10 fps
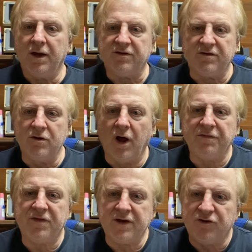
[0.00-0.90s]
It's
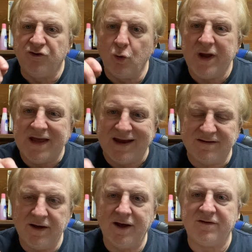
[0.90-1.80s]
not the doing
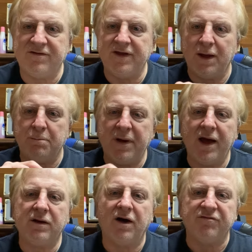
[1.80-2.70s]
it, it's the
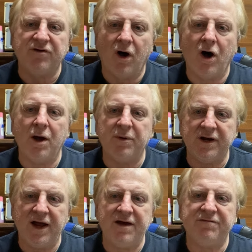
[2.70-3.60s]
amount of time and
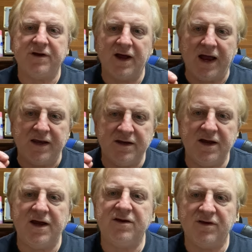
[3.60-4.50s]
effort and
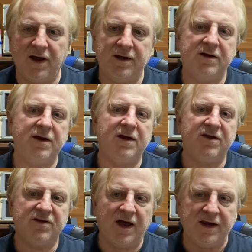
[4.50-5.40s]
years and
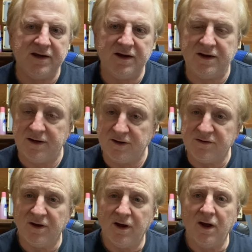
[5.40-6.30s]
years and
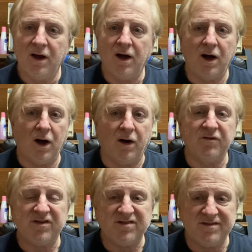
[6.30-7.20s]
years
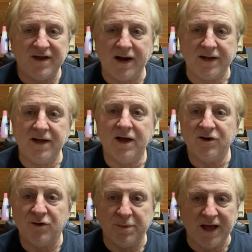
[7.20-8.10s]
of study
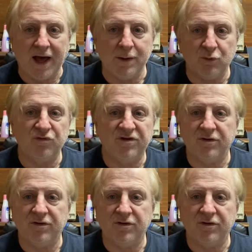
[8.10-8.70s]
to be able to